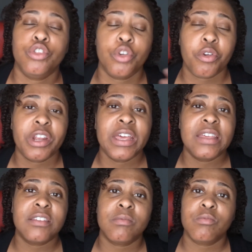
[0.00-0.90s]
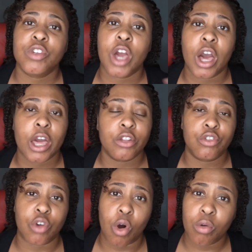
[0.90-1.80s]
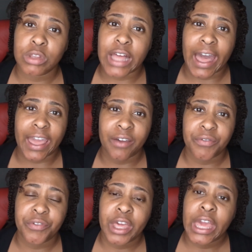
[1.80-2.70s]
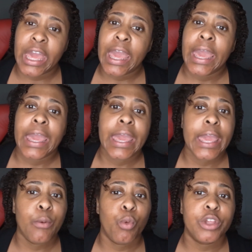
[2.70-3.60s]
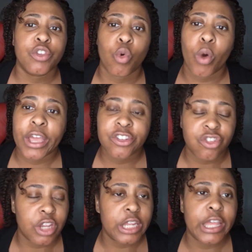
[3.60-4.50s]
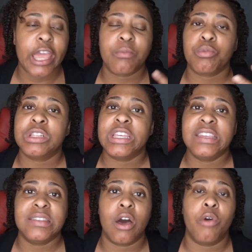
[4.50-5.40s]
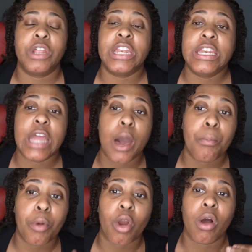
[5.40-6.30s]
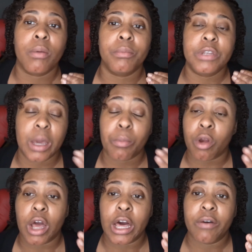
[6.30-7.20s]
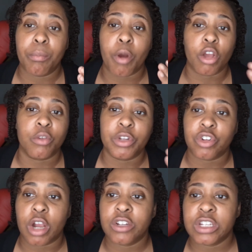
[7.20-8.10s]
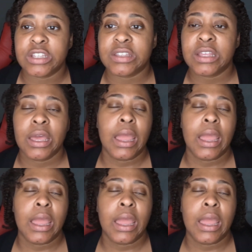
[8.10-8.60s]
During his young adult life, he was questioned and released on a number of burglary charges.